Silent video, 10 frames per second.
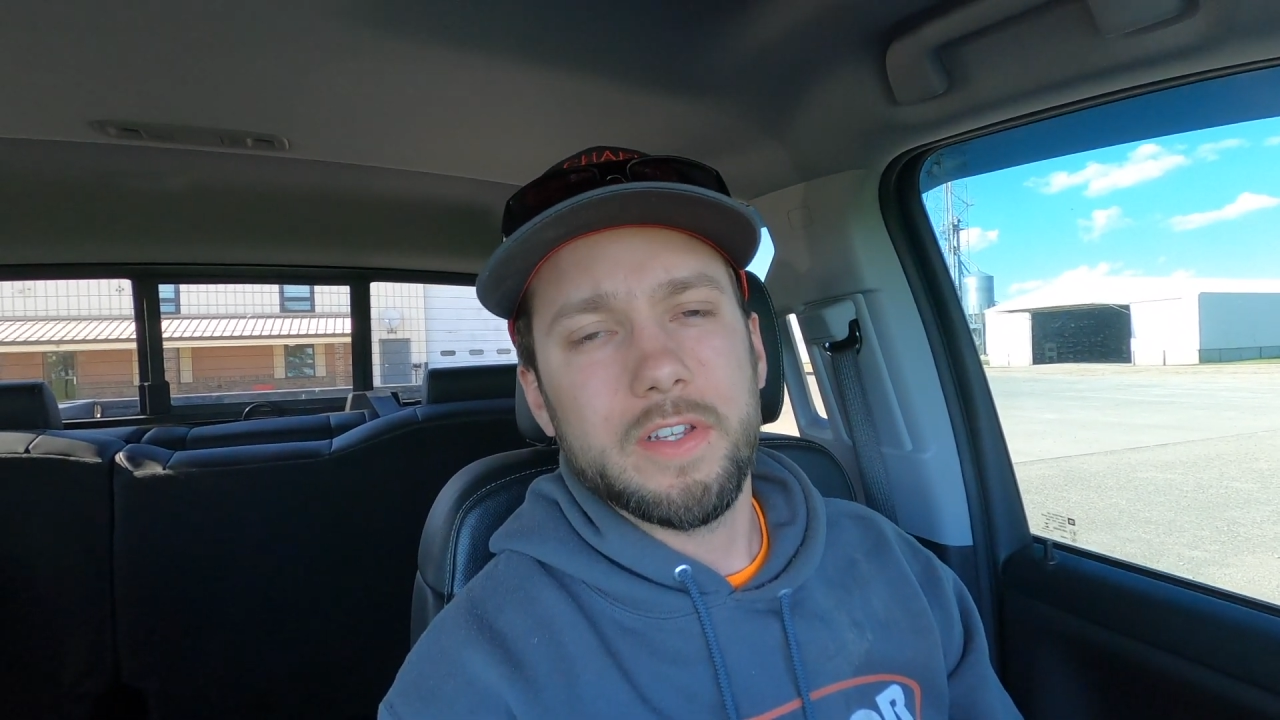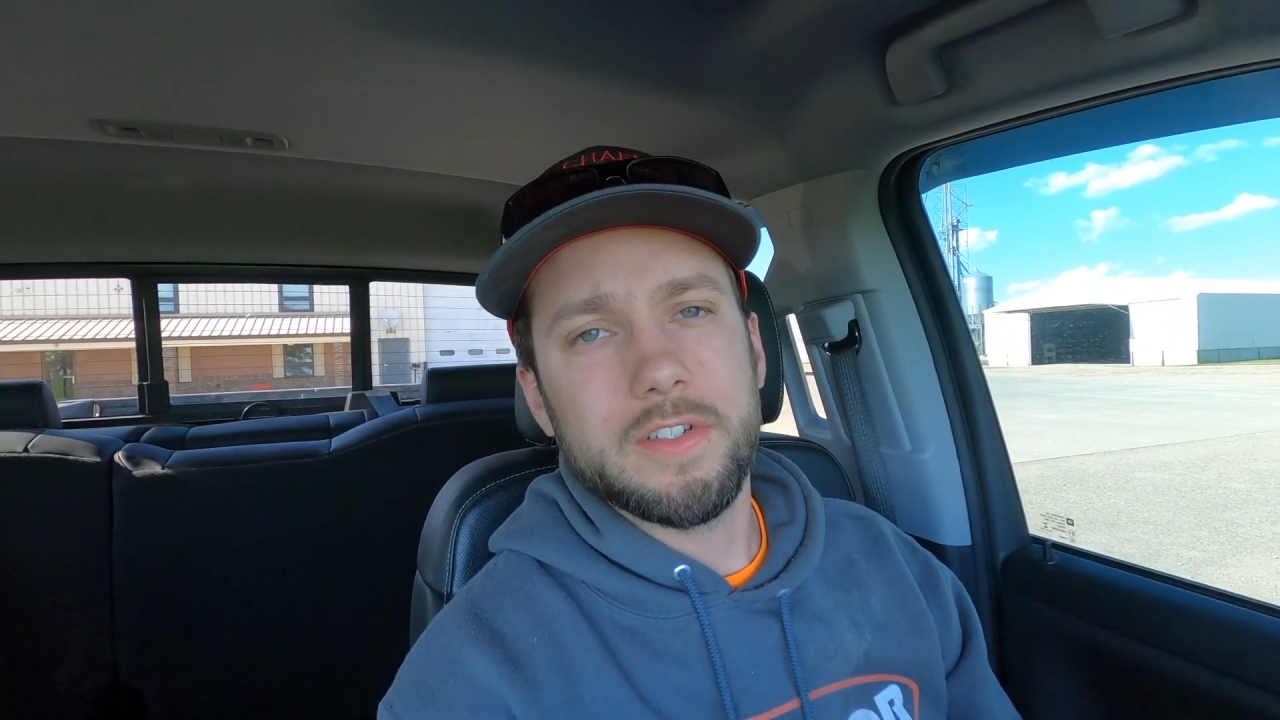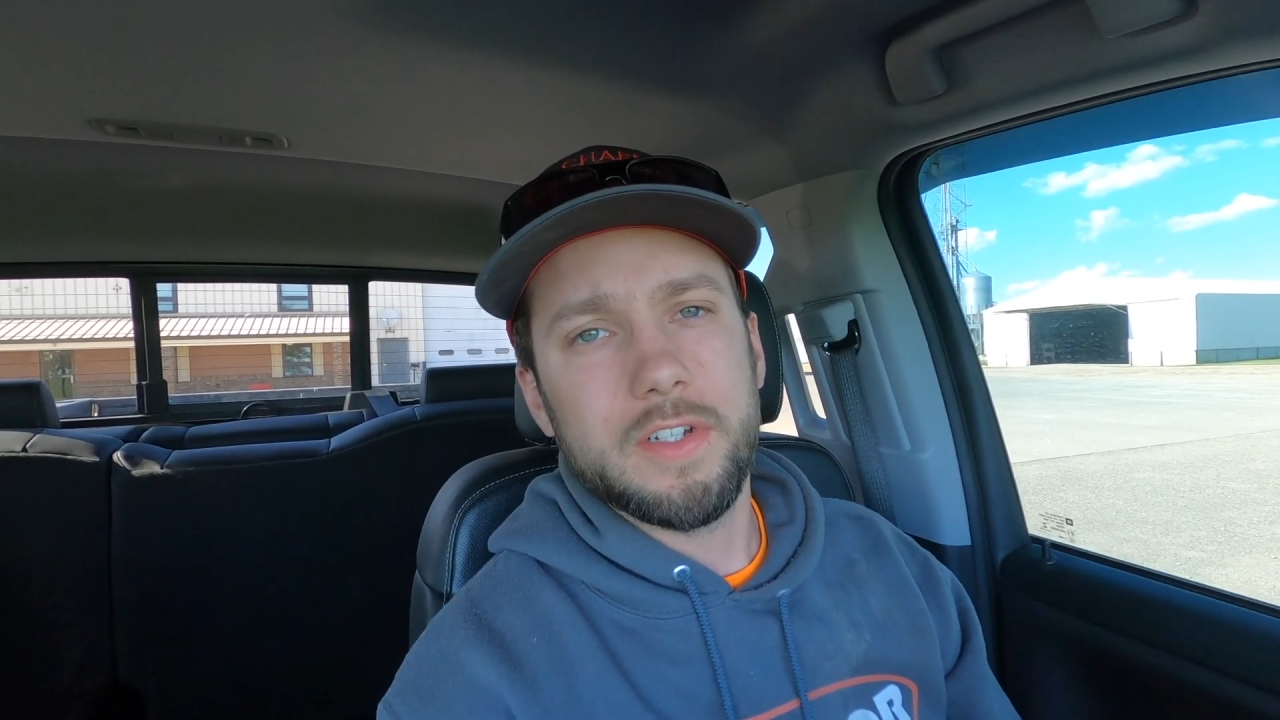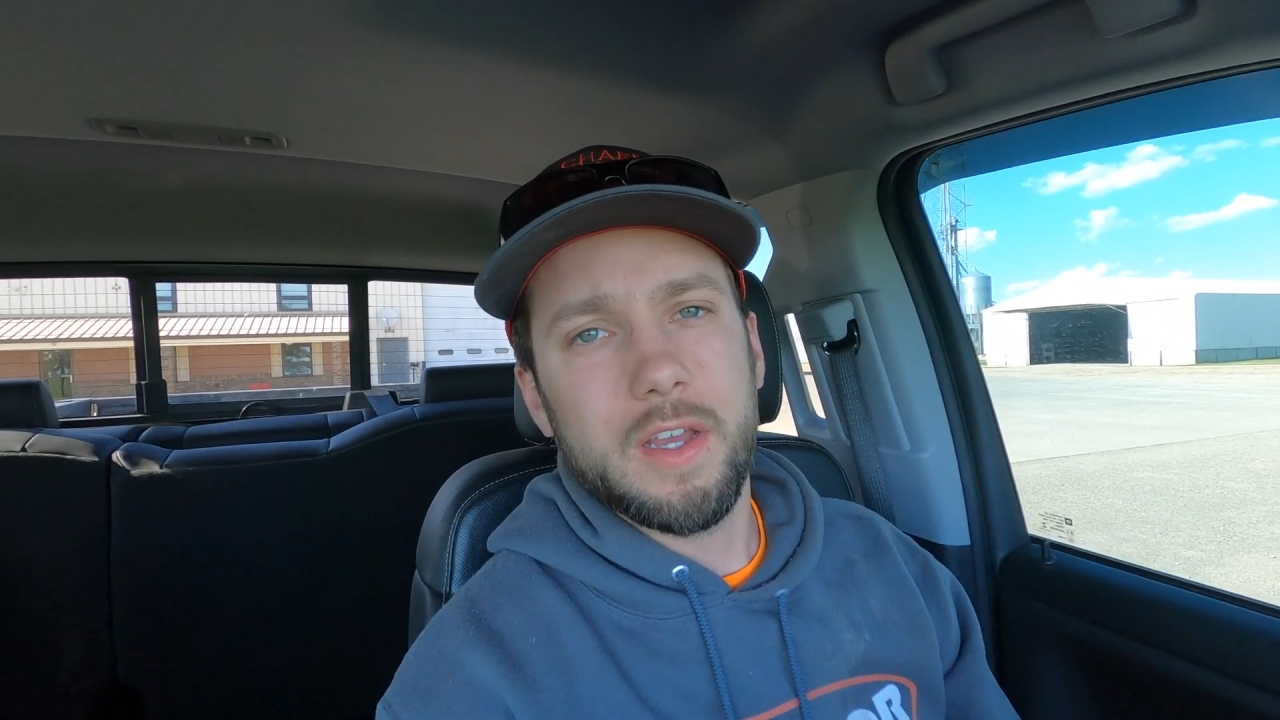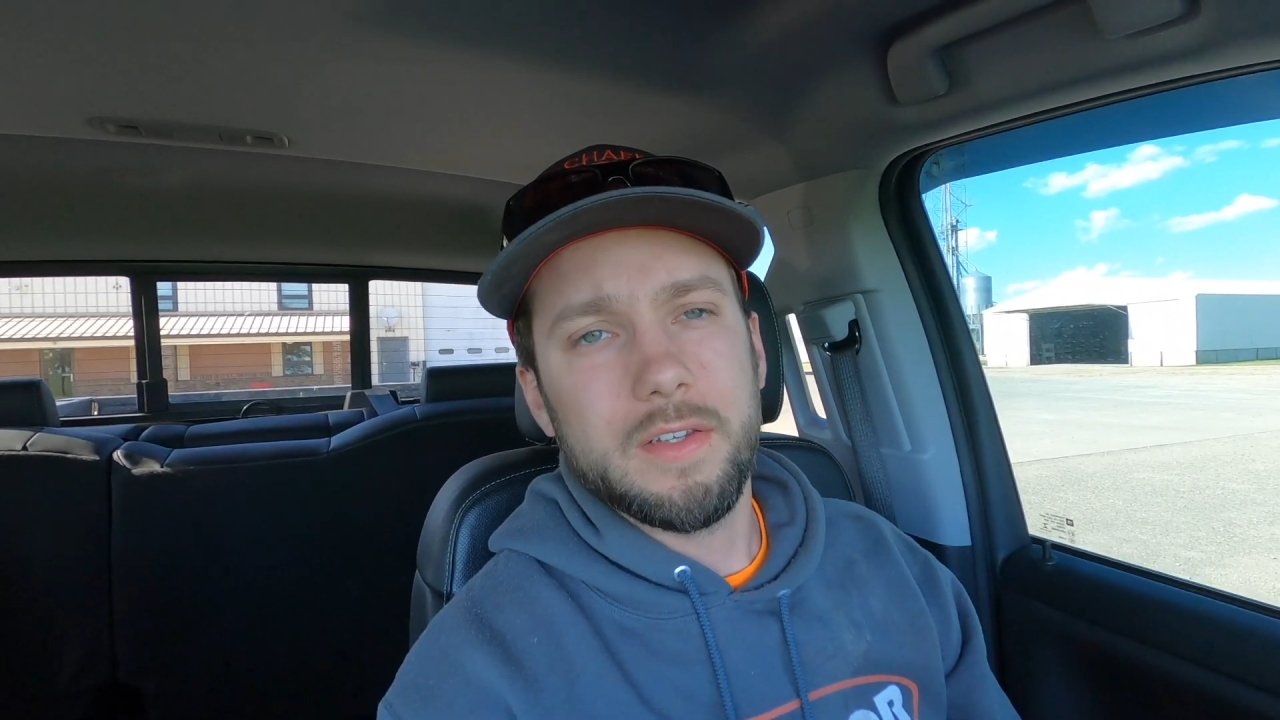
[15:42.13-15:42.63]
it
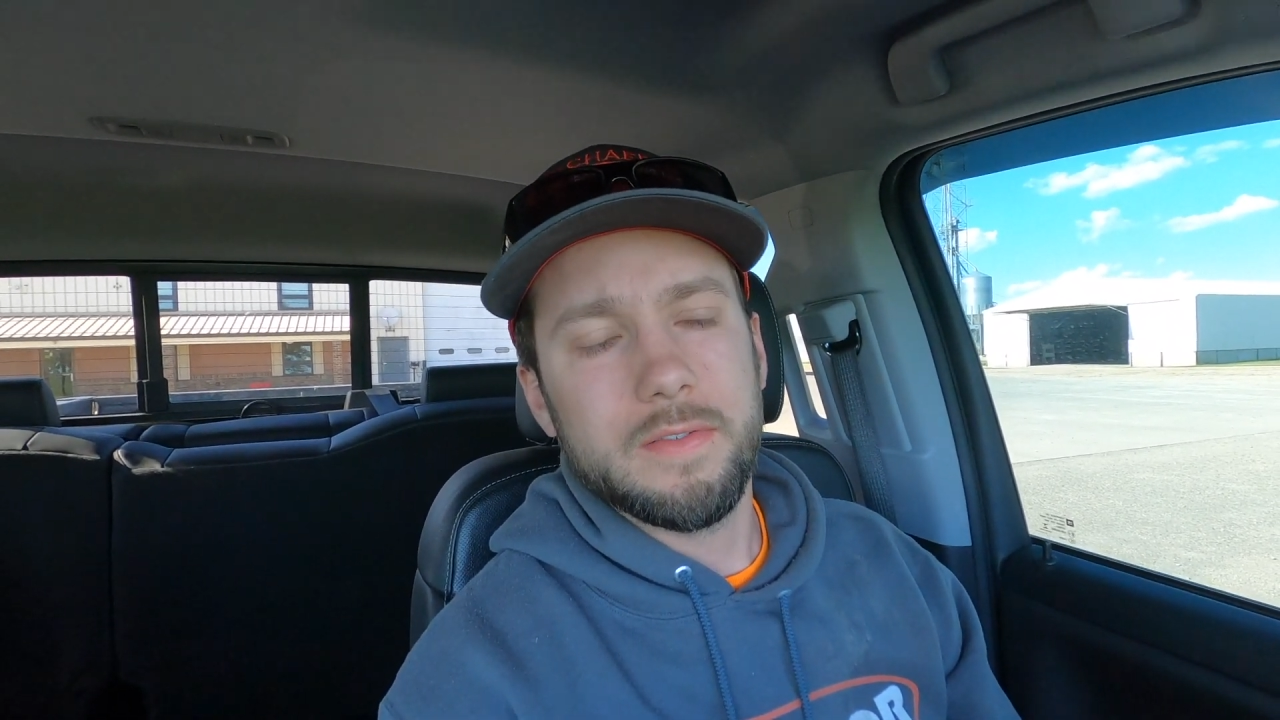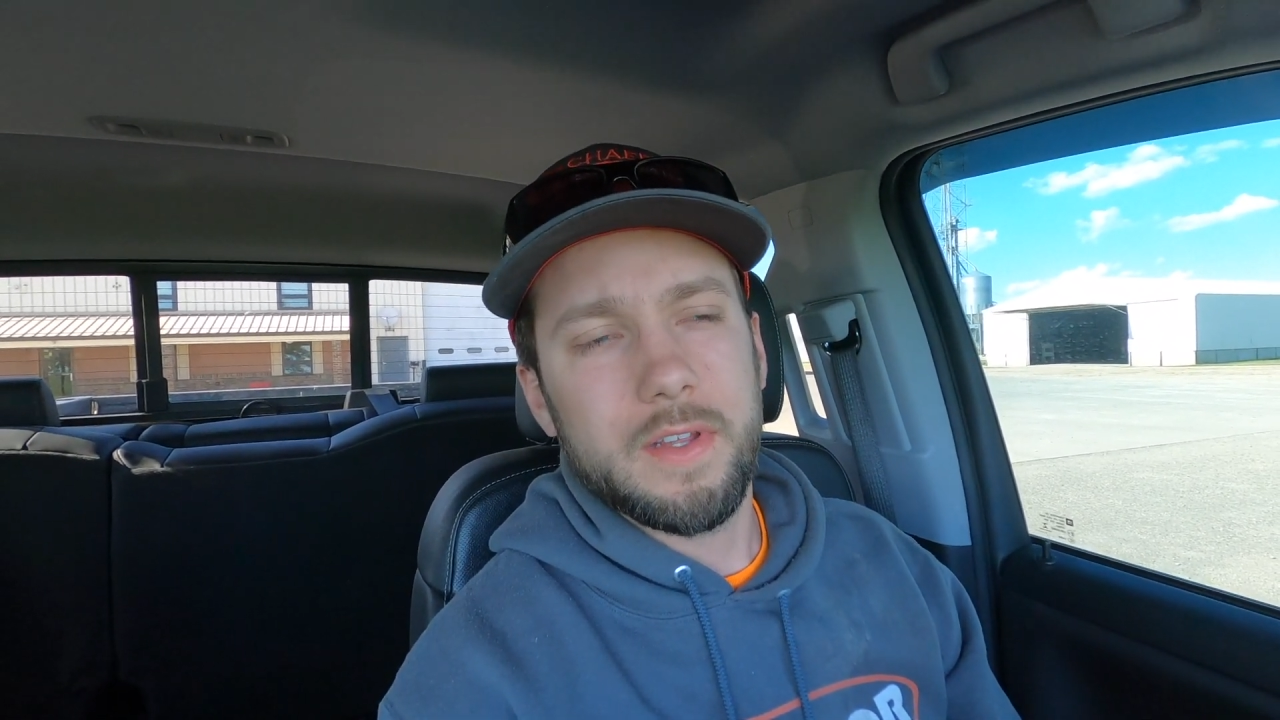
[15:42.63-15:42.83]
shut,